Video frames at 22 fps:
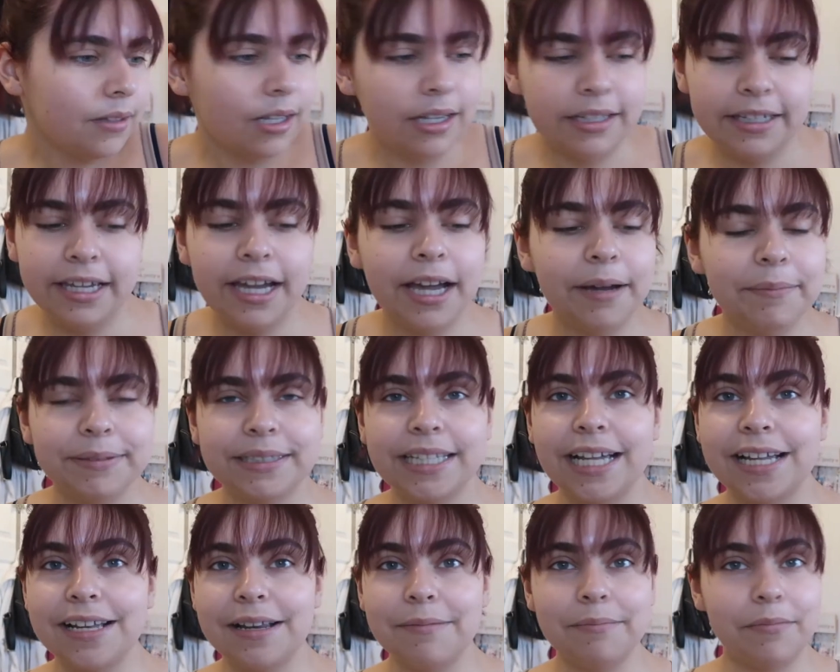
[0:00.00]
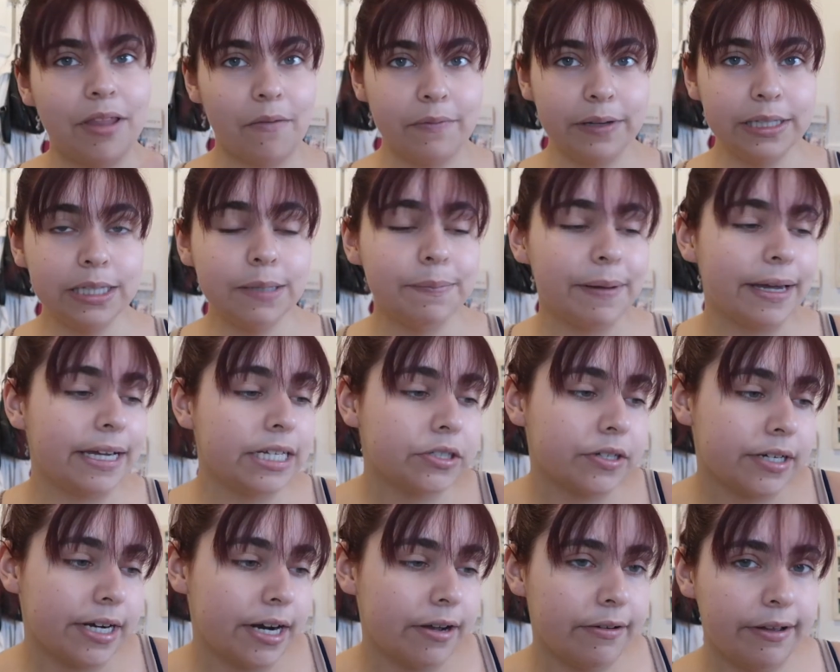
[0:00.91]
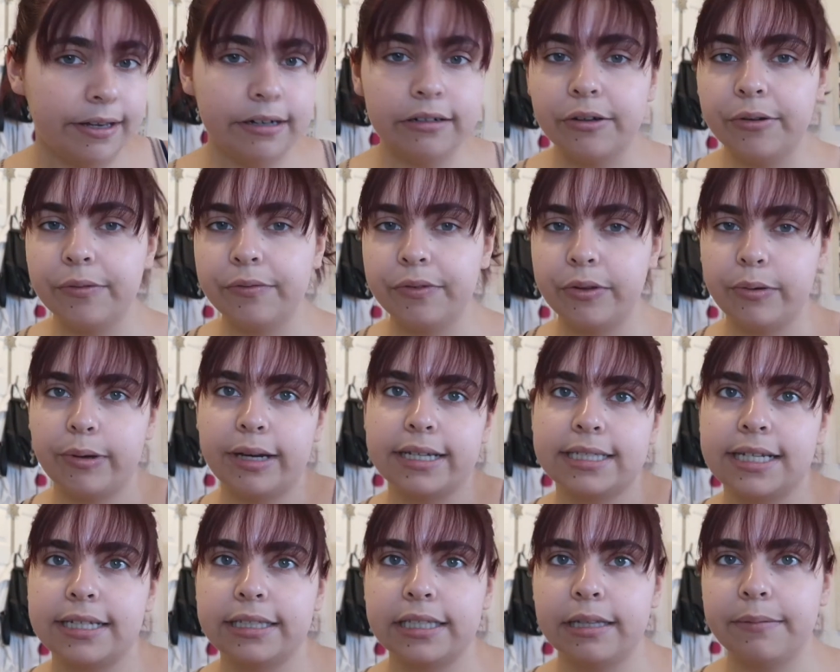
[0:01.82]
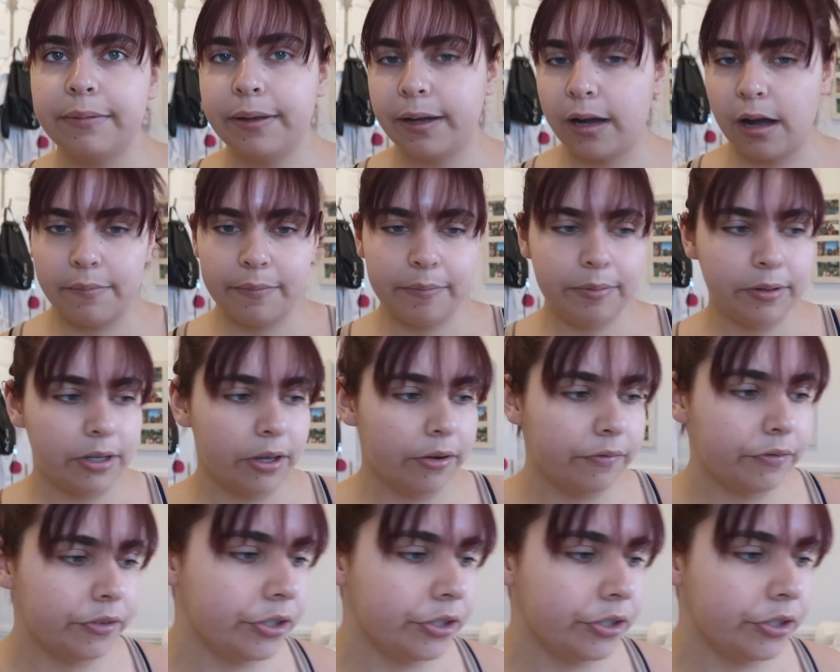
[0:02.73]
yeah, but I'm loving the bangs right now. I don't know if you guys like them. Like, comment below if you